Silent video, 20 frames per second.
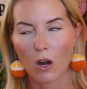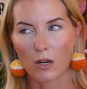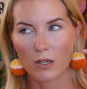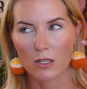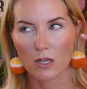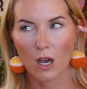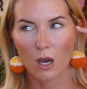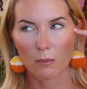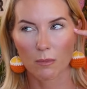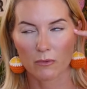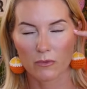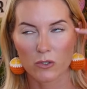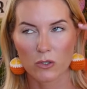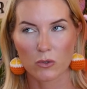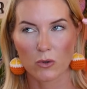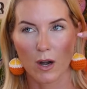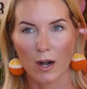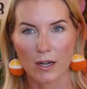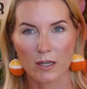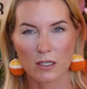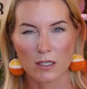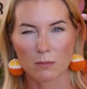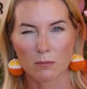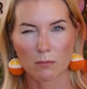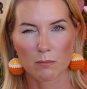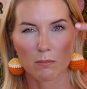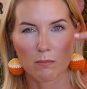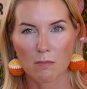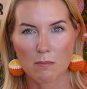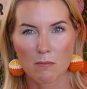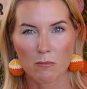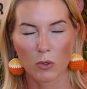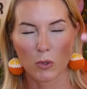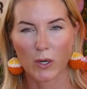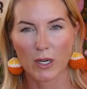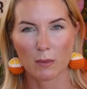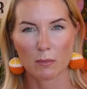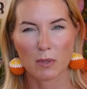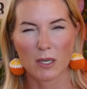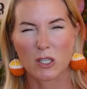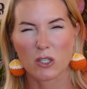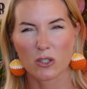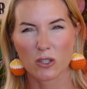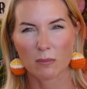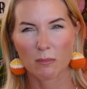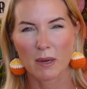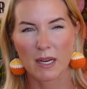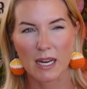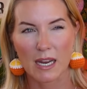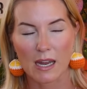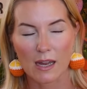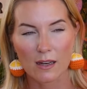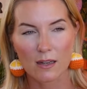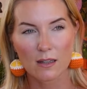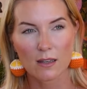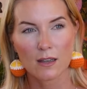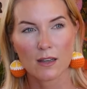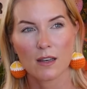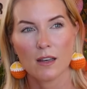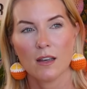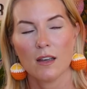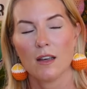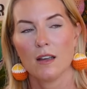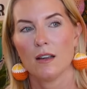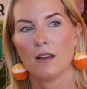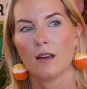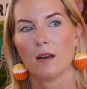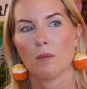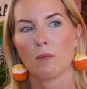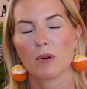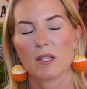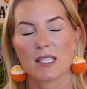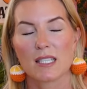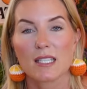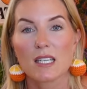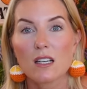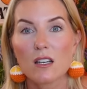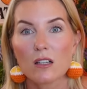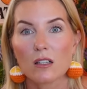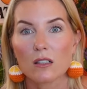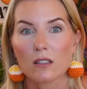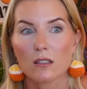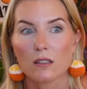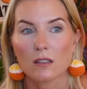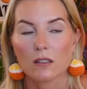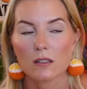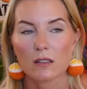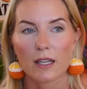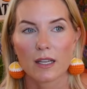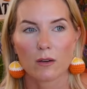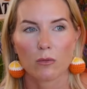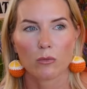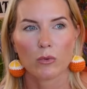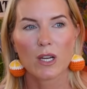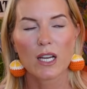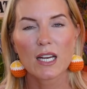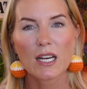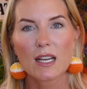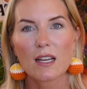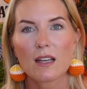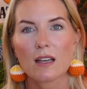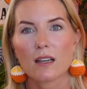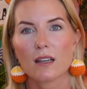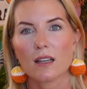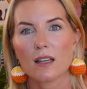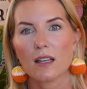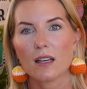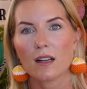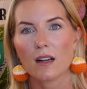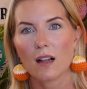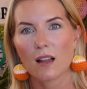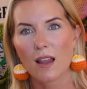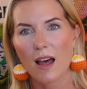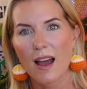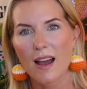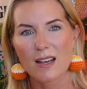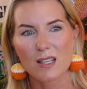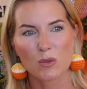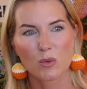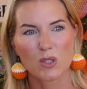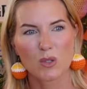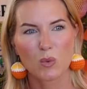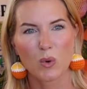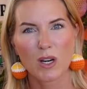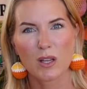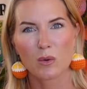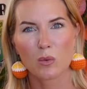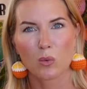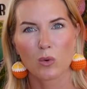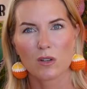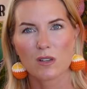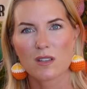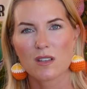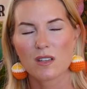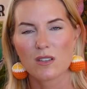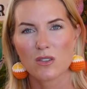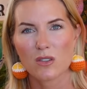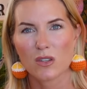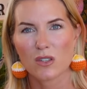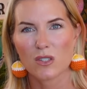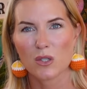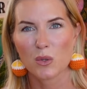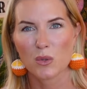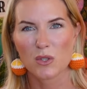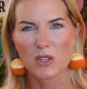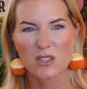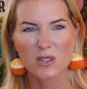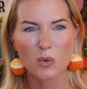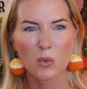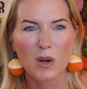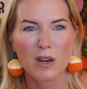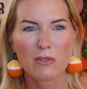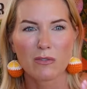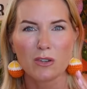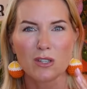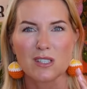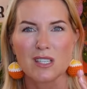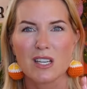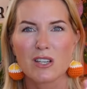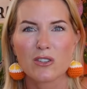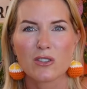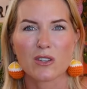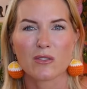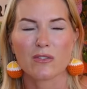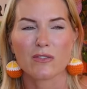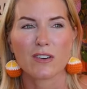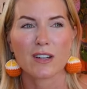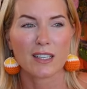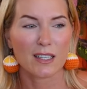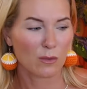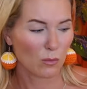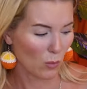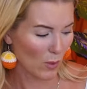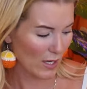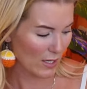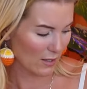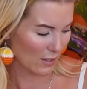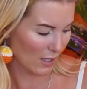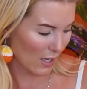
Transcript: on top of trying to create a picture in my head. But still, like, reading in class was one of the worst things you could do. It was just a way for a teacher to fucking waste